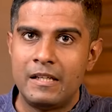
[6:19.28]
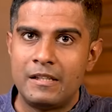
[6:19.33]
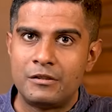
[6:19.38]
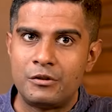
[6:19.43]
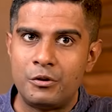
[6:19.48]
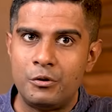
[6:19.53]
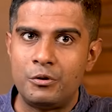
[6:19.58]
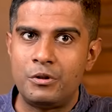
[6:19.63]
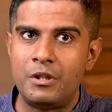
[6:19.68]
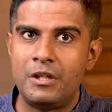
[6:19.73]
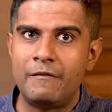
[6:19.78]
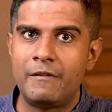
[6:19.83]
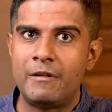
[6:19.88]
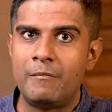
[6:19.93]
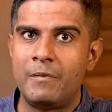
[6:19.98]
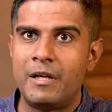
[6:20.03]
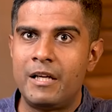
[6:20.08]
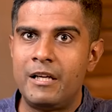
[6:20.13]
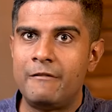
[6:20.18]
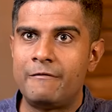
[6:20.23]
So usually when
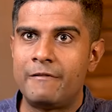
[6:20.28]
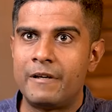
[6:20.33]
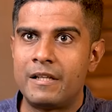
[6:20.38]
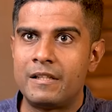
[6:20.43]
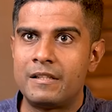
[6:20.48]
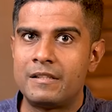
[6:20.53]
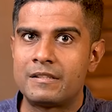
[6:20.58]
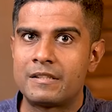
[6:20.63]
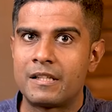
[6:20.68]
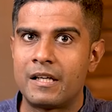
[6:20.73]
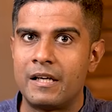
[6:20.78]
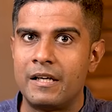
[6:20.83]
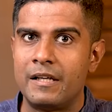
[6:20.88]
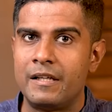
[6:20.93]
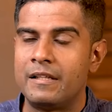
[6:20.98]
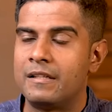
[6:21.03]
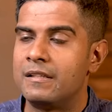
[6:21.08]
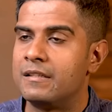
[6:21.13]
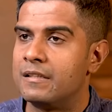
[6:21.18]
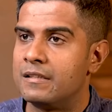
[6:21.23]
belly fat is
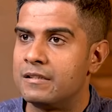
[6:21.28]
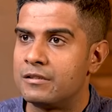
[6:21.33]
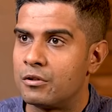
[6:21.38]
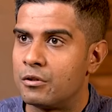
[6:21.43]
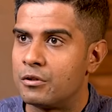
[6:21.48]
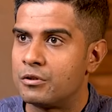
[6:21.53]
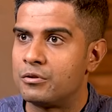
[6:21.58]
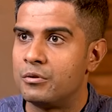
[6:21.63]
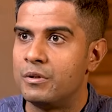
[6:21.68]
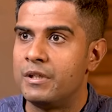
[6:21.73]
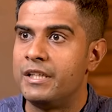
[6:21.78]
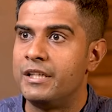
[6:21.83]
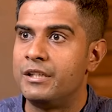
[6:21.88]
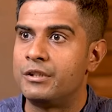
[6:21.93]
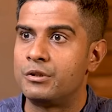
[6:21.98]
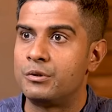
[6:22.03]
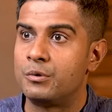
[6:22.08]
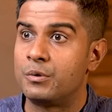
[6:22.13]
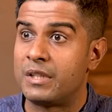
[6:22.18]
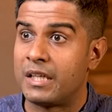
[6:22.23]
high, this also
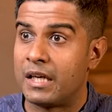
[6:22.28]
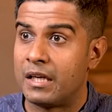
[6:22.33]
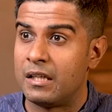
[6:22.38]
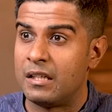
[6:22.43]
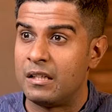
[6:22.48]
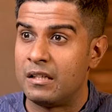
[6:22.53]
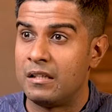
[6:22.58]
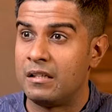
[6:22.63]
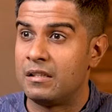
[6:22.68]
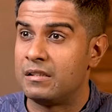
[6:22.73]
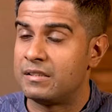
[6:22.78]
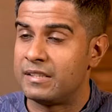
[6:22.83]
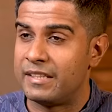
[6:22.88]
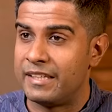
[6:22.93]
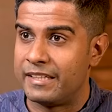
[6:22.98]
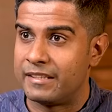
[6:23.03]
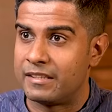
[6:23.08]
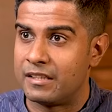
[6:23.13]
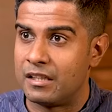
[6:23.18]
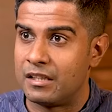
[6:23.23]
leads to tiredness,
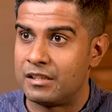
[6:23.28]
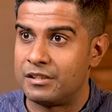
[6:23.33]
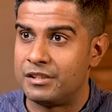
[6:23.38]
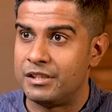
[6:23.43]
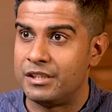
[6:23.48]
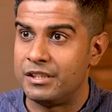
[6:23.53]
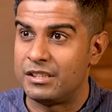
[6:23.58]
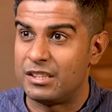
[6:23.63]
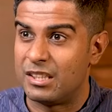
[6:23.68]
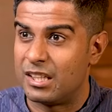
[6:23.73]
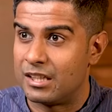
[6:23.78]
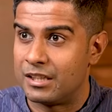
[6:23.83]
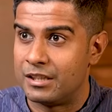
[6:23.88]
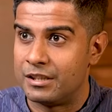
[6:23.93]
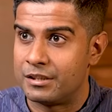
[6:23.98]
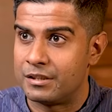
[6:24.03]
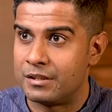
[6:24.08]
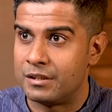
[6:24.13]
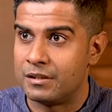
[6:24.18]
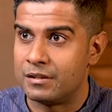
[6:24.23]
lethargy,
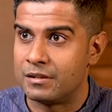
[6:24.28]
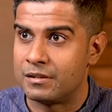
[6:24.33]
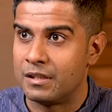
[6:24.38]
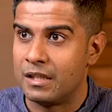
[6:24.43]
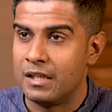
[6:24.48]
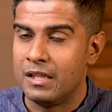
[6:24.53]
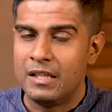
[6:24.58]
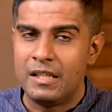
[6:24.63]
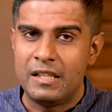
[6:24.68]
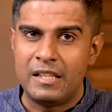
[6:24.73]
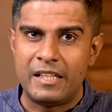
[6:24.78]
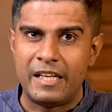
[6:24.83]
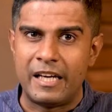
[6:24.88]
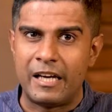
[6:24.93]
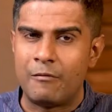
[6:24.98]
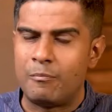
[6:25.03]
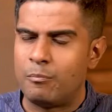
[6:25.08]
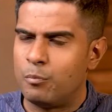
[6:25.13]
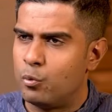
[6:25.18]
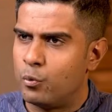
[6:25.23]
sluggishness. They
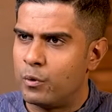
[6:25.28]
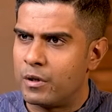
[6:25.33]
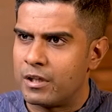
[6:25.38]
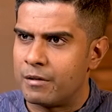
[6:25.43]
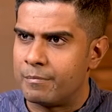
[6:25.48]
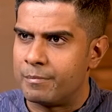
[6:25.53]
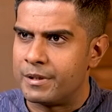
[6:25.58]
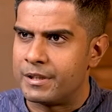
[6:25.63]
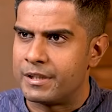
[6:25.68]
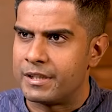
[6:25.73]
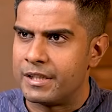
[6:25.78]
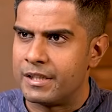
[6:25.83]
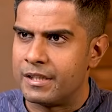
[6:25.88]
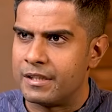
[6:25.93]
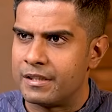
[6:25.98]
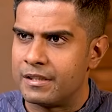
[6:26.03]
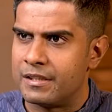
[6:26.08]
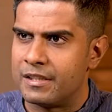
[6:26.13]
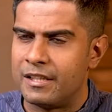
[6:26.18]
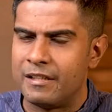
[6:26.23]
have poor
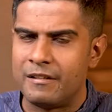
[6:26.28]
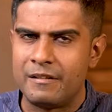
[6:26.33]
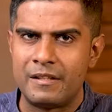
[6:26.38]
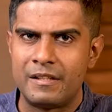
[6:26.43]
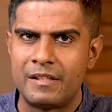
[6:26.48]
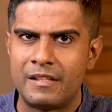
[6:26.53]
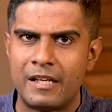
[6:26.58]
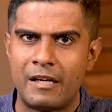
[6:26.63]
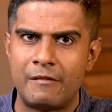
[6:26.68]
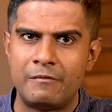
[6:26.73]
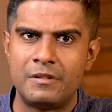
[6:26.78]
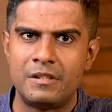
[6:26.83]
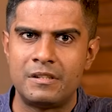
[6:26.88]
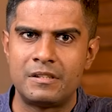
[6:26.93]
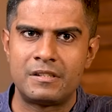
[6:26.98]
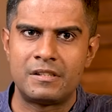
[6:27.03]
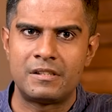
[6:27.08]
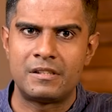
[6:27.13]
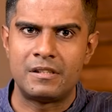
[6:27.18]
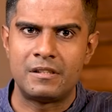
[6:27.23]
appetite. They have
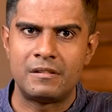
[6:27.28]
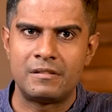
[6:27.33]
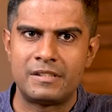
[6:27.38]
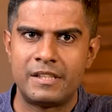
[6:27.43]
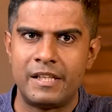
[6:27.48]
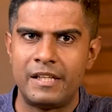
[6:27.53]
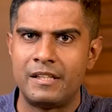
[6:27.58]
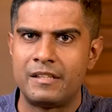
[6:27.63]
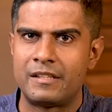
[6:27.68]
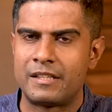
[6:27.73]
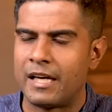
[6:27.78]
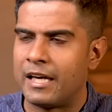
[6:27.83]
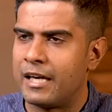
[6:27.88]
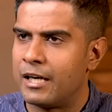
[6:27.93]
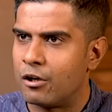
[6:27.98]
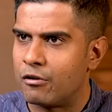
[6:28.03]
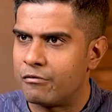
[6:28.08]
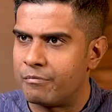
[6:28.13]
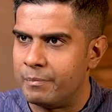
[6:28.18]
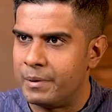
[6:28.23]
this saying
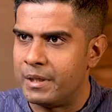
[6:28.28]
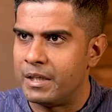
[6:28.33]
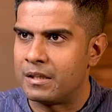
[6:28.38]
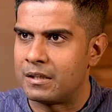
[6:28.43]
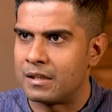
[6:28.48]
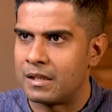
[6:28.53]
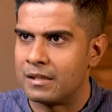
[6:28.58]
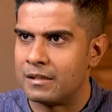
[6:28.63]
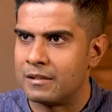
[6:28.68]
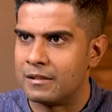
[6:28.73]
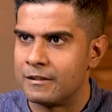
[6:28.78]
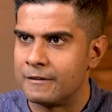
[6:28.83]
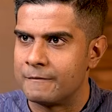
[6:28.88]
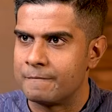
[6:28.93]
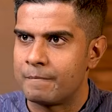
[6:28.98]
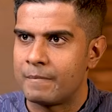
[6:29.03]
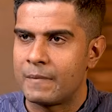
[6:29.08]
tired of being tired.